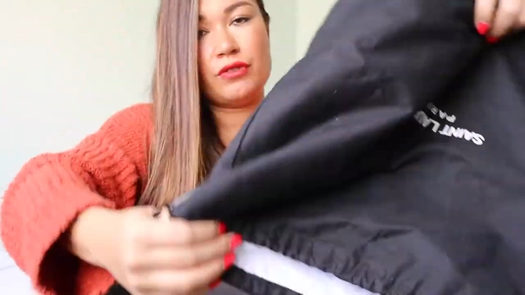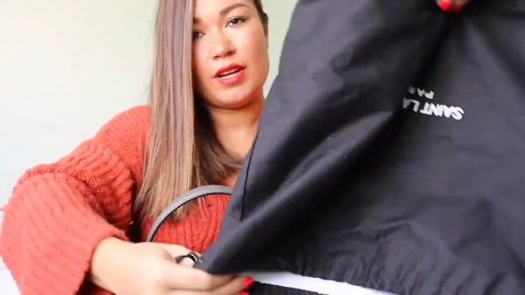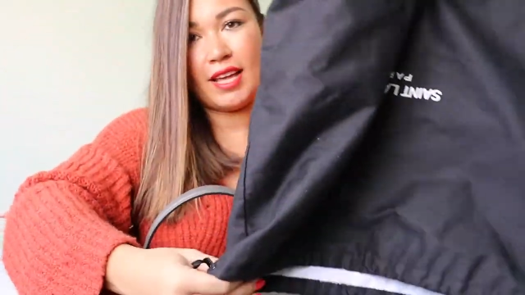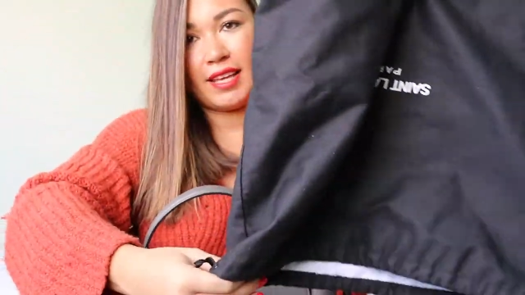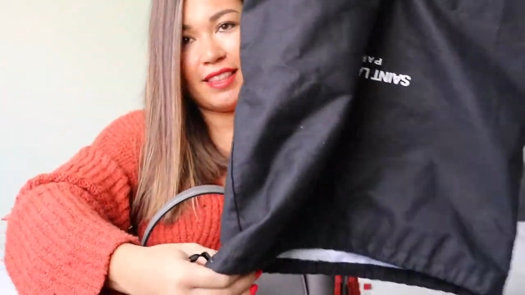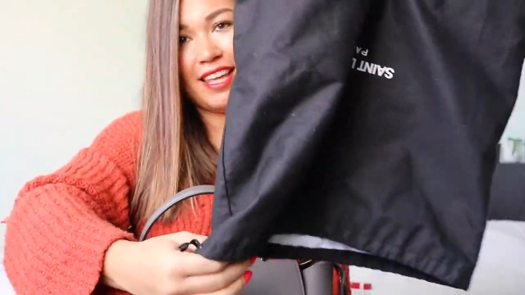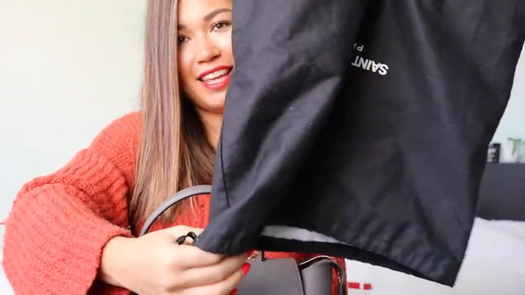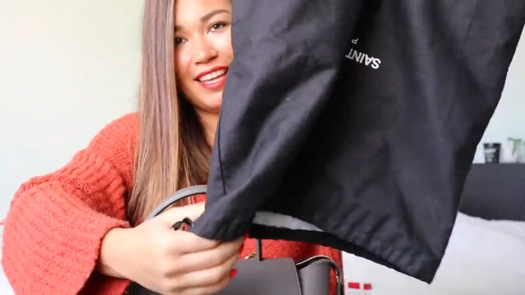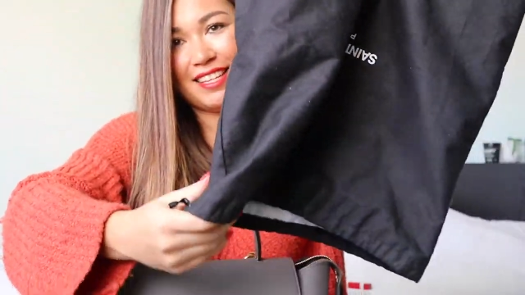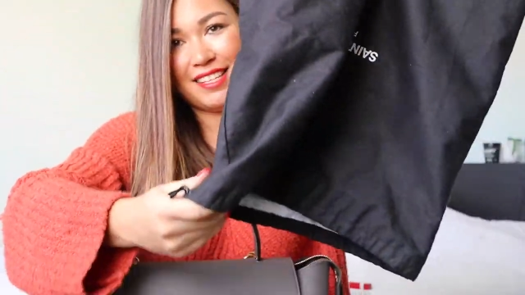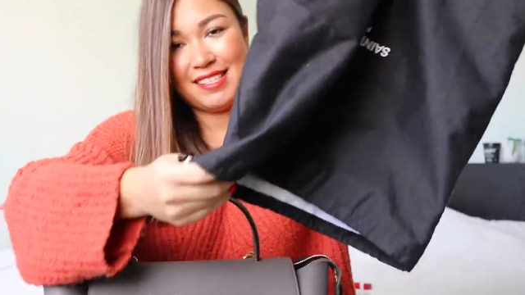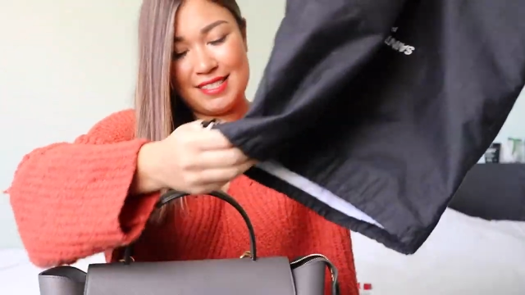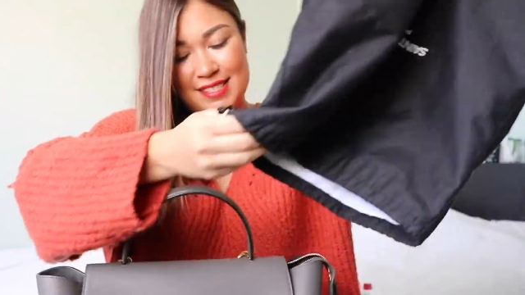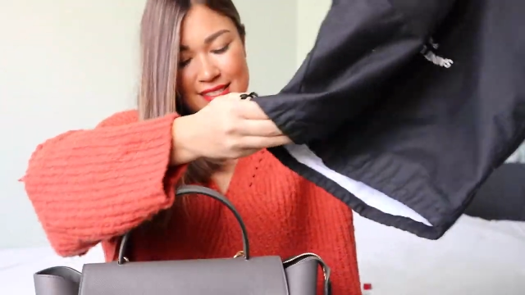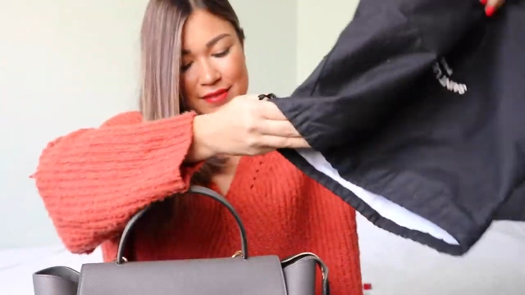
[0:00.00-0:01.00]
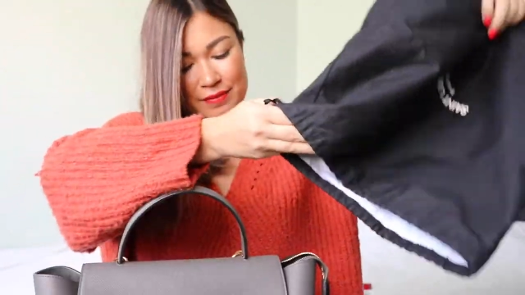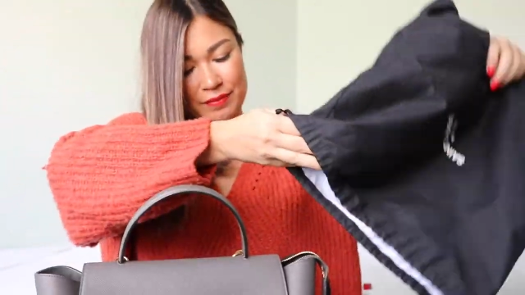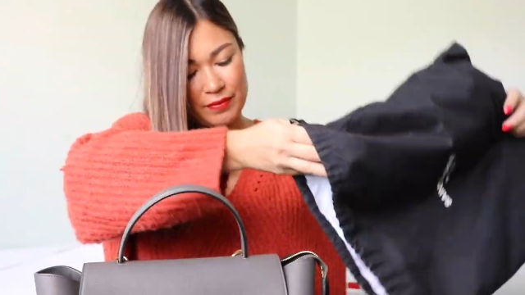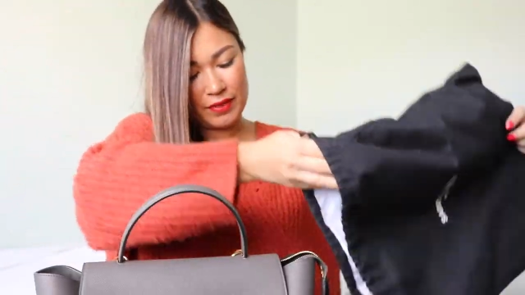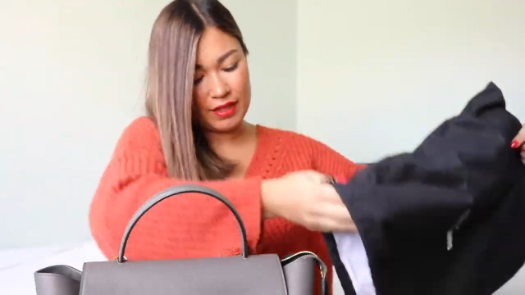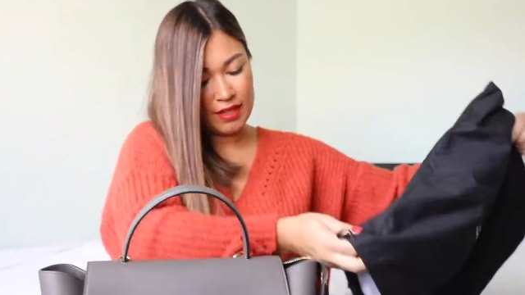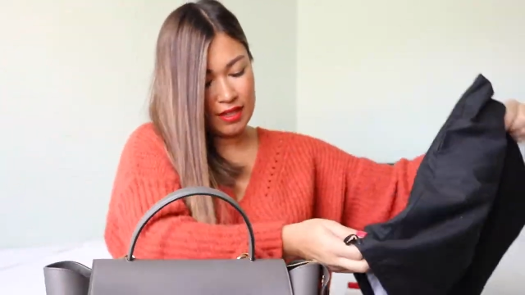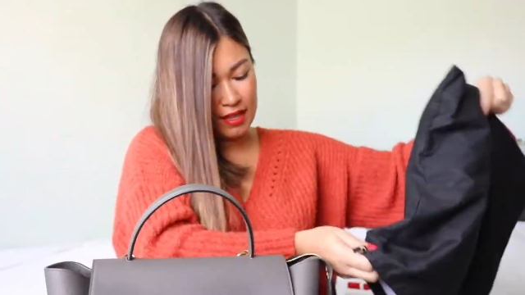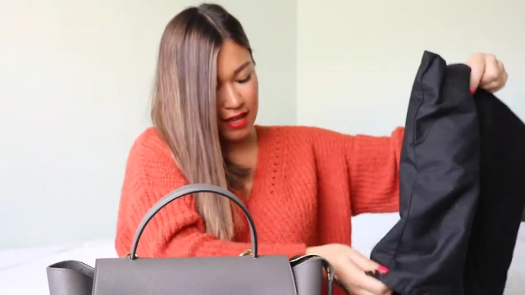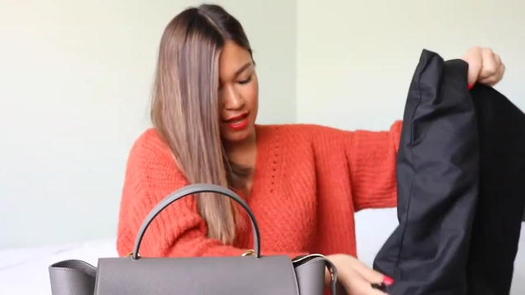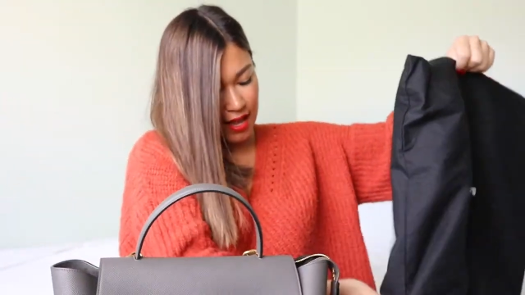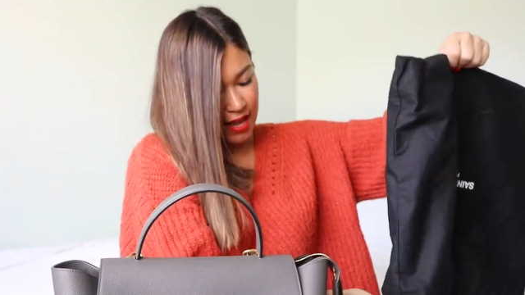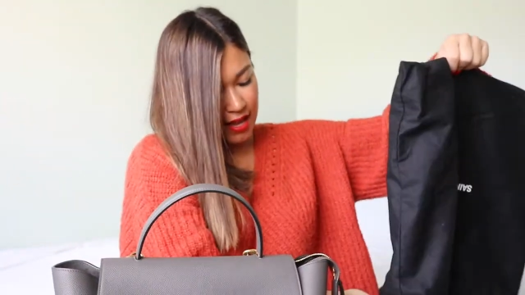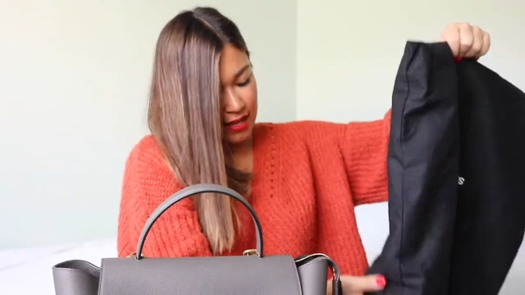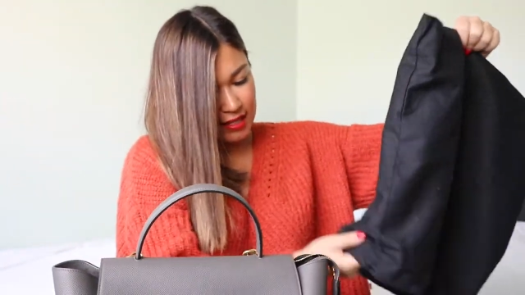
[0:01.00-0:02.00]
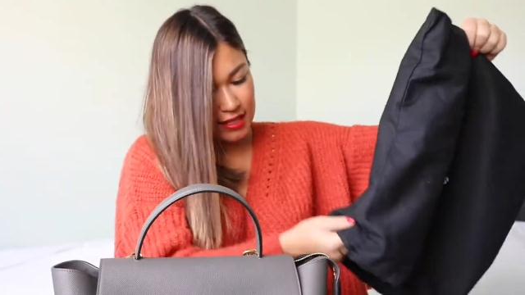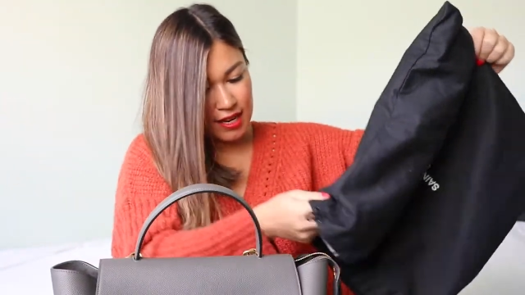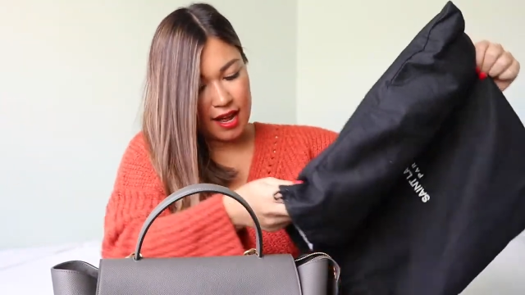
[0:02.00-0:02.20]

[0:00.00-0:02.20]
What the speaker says: like this, and